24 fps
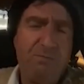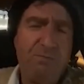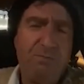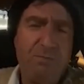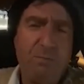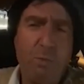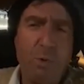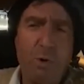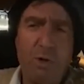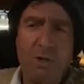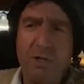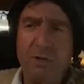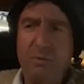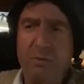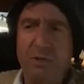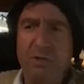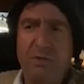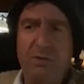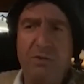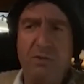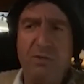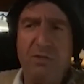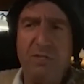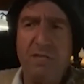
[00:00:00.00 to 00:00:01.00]
working
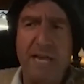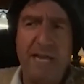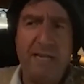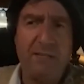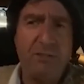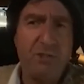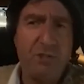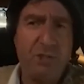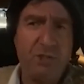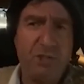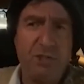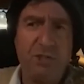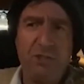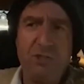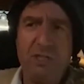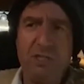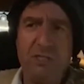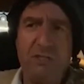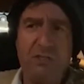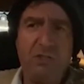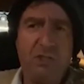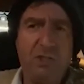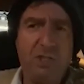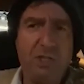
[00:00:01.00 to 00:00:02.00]
with dancers
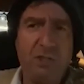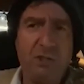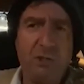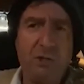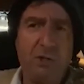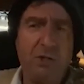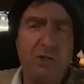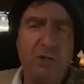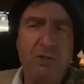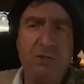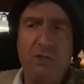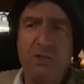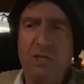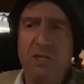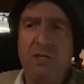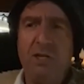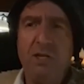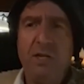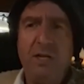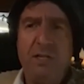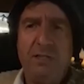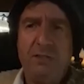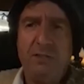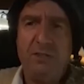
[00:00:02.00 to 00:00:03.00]
and singers and
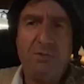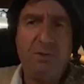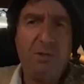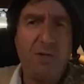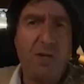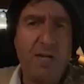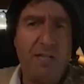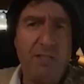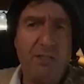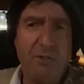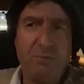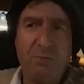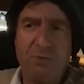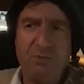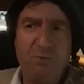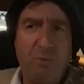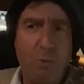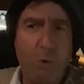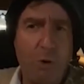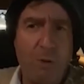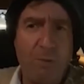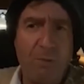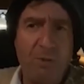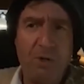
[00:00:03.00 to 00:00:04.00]
different kinds of
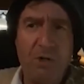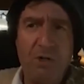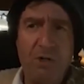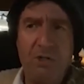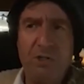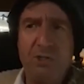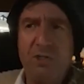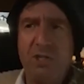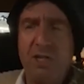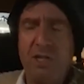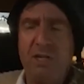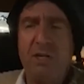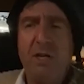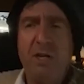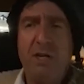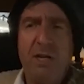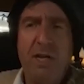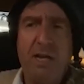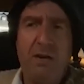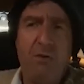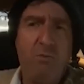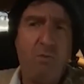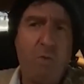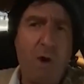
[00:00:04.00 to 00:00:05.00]
performers and
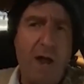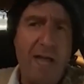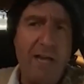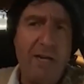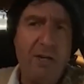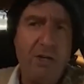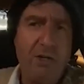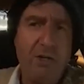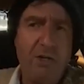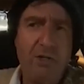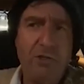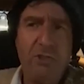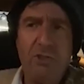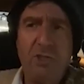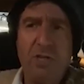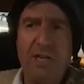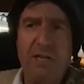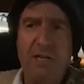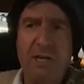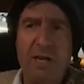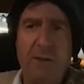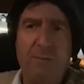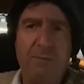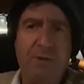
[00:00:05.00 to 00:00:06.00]
writers.
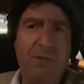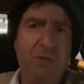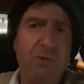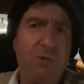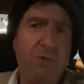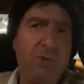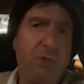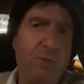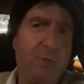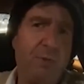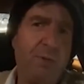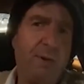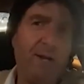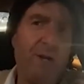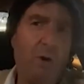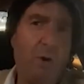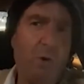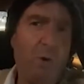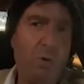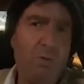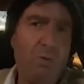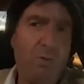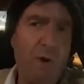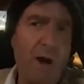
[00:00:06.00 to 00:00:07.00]
And I'm going to do some of my
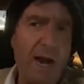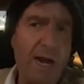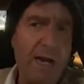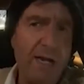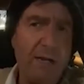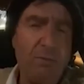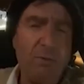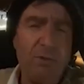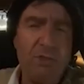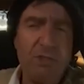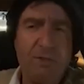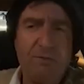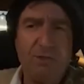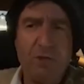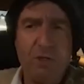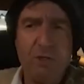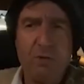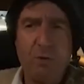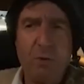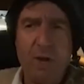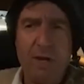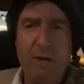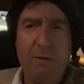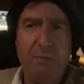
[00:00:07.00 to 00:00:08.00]
own writing, which I've done
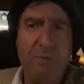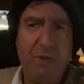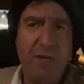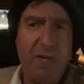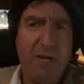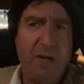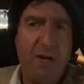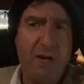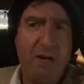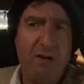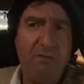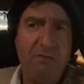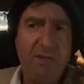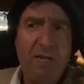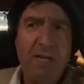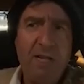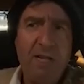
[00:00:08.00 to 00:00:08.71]
quite a bit of.